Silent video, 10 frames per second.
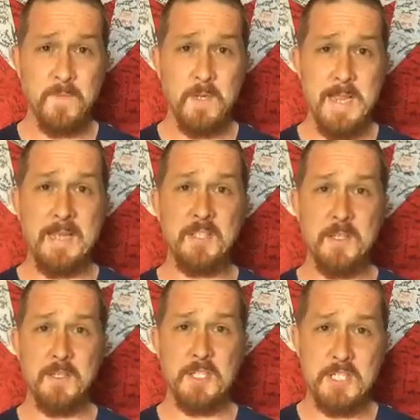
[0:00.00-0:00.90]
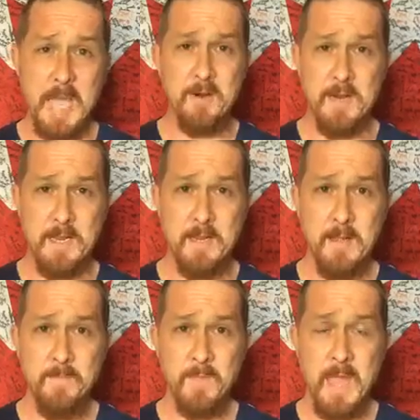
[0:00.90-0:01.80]
next Saturday
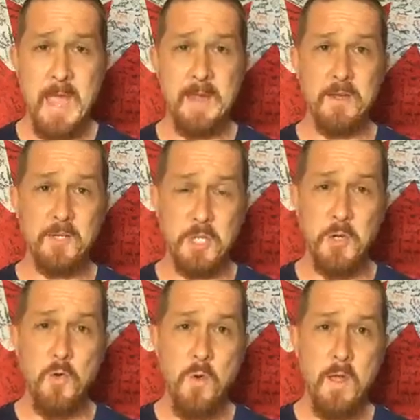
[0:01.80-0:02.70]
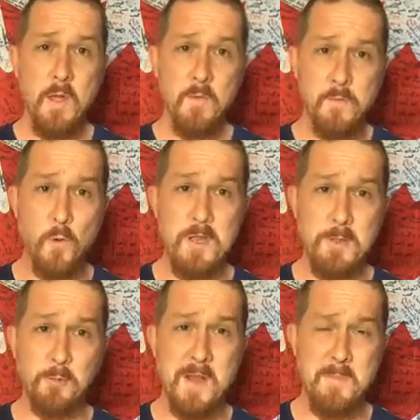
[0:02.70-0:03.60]
at
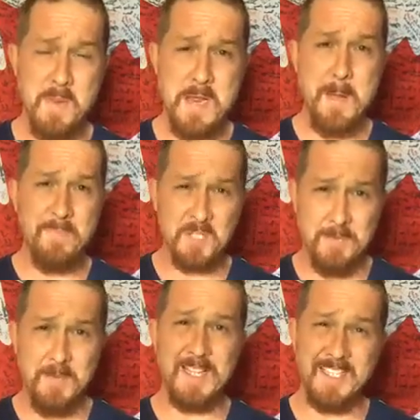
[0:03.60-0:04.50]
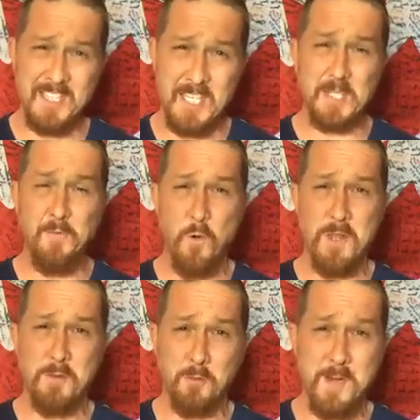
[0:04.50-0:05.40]
2:43 p.m. Pacific. That's
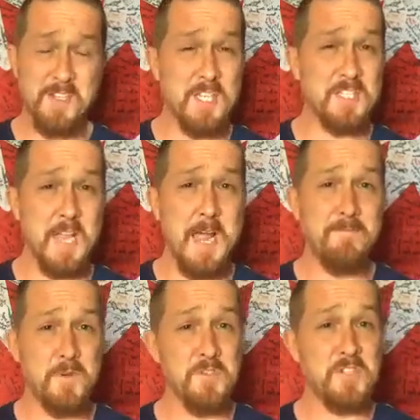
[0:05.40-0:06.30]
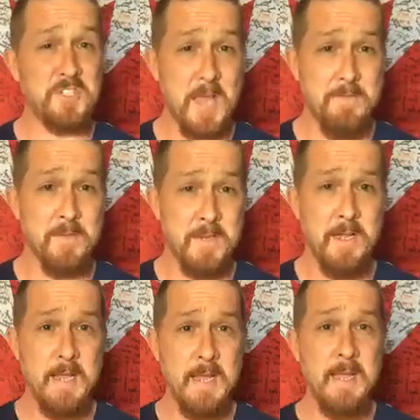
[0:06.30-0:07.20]
6:43, just after
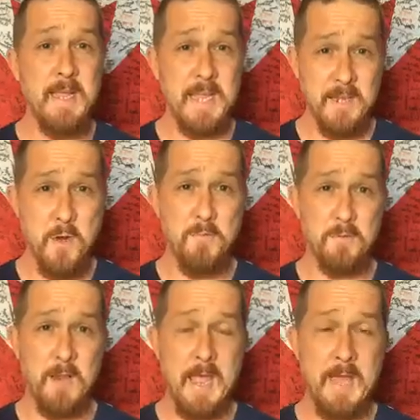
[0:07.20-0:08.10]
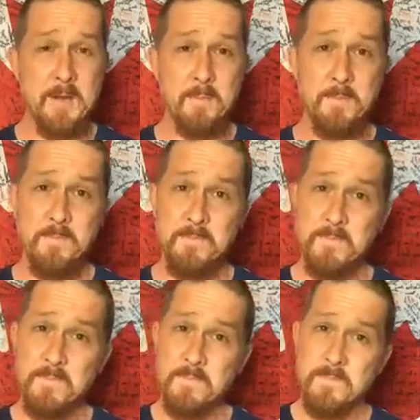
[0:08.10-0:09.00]
7 in Newfoundland.
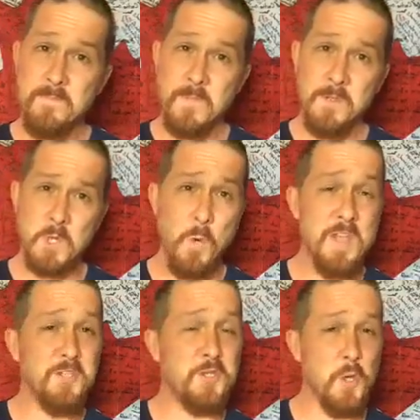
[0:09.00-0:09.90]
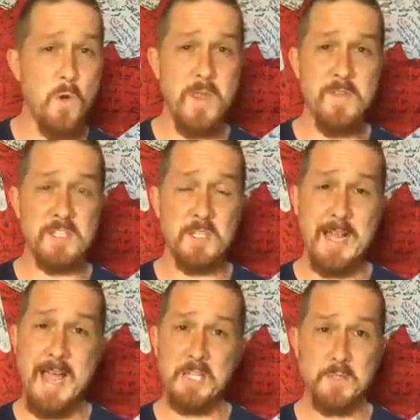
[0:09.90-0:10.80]
So enjoy this
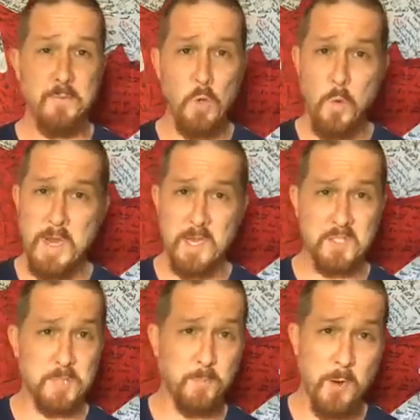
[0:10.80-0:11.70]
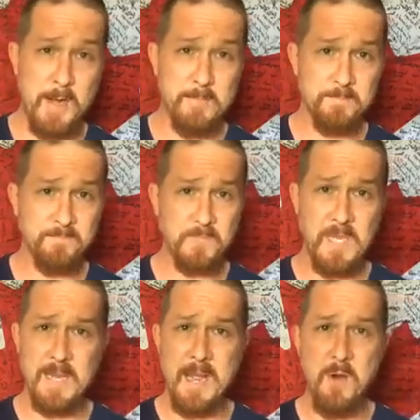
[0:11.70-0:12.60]
last full week of spring.
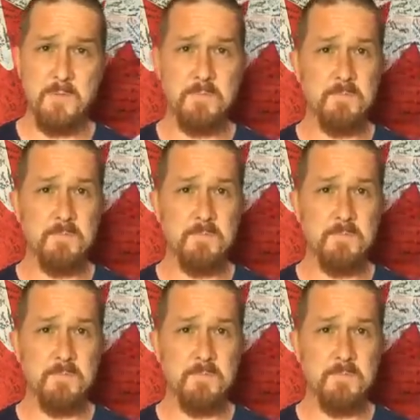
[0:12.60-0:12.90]
Get out,